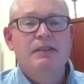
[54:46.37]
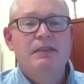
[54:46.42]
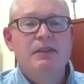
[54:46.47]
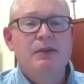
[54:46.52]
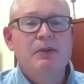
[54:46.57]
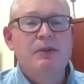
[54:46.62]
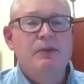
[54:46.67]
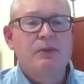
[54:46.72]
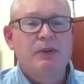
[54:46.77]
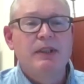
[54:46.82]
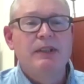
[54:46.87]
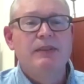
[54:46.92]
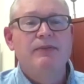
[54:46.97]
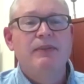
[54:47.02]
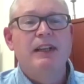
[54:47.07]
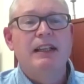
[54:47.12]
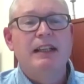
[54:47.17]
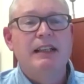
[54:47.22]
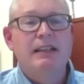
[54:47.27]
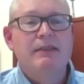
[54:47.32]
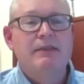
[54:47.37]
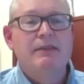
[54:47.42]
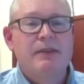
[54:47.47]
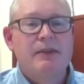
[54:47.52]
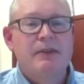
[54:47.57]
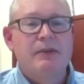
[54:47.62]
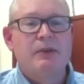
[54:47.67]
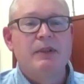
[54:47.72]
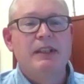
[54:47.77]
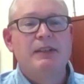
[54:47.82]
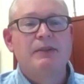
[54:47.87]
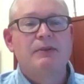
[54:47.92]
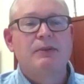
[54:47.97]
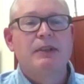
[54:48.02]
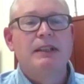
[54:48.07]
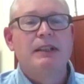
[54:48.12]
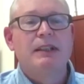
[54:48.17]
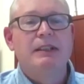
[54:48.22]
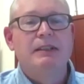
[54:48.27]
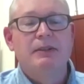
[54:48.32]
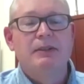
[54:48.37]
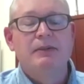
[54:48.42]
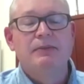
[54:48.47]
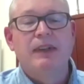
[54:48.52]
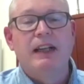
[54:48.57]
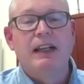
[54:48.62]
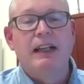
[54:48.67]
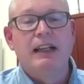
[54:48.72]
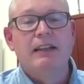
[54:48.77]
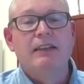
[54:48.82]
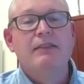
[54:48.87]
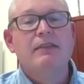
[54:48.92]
two three five, three three two five.